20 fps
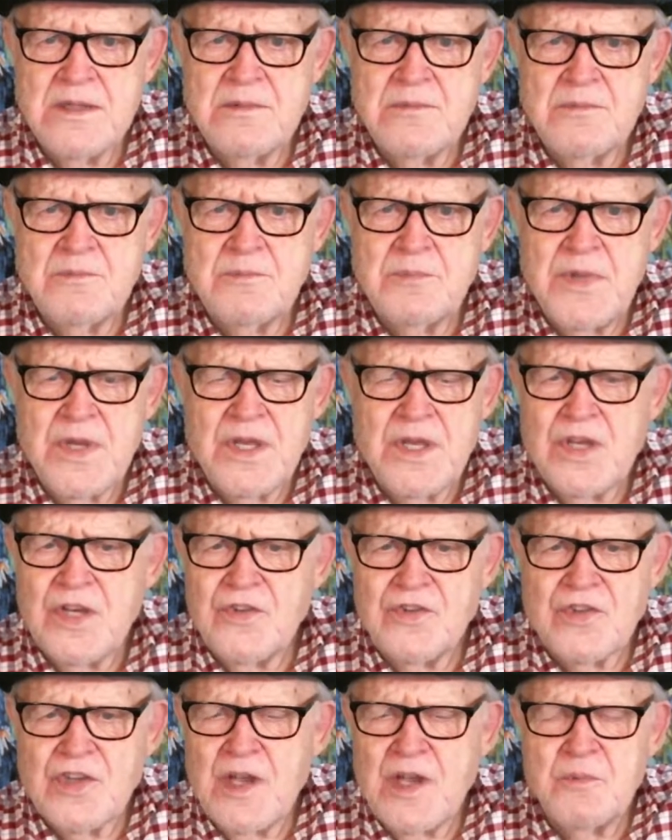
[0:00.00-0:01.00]

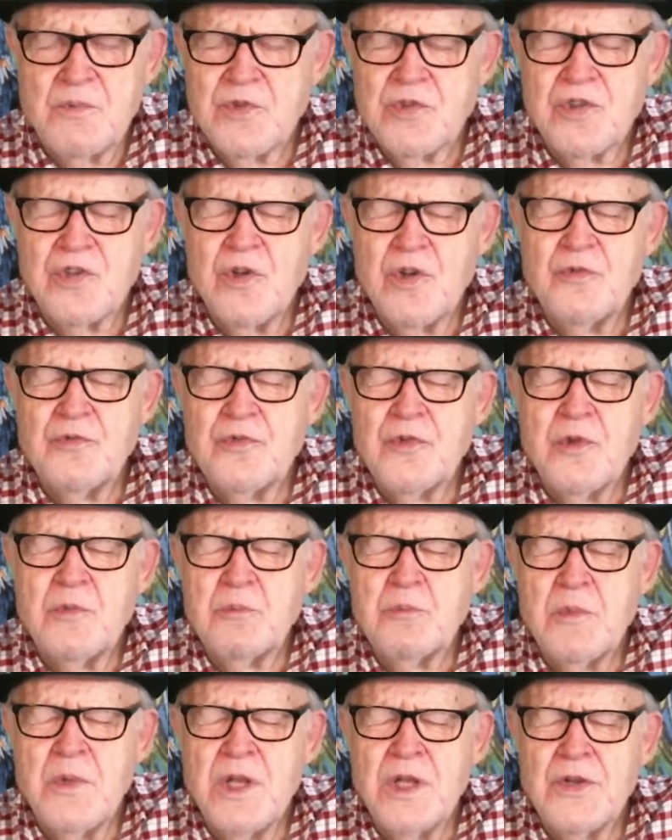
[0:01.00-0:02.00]
Because I'm so
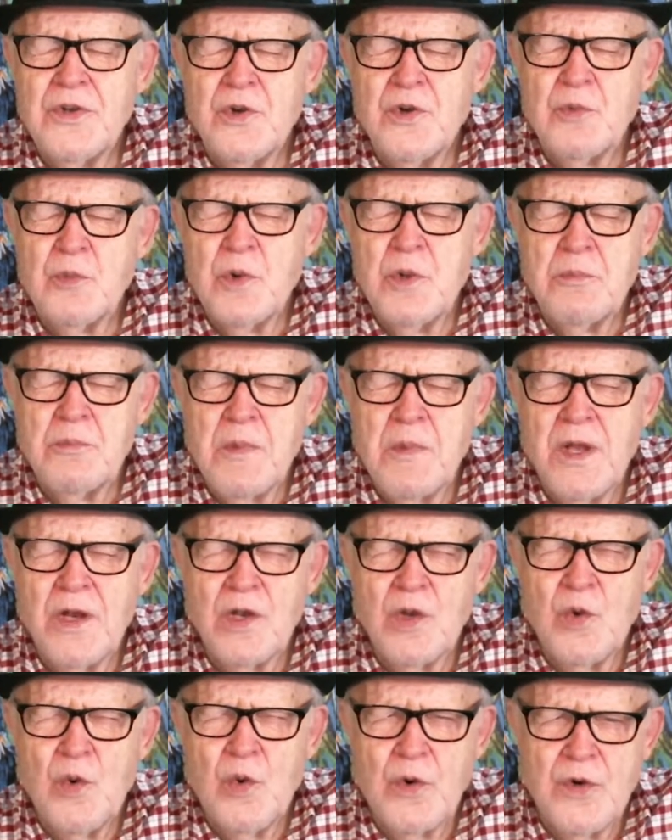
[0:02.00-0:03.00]
familiar with my
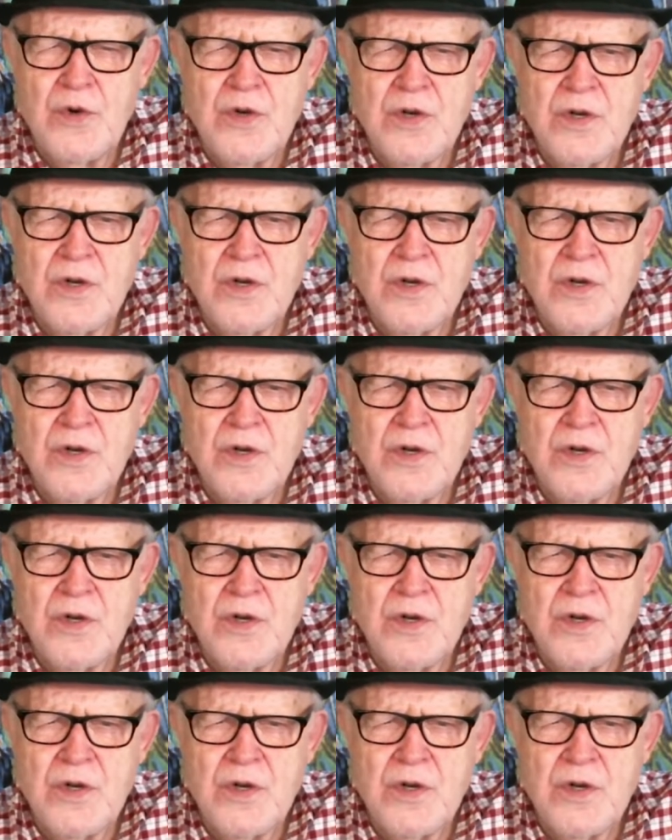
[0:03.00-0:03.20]
Lord.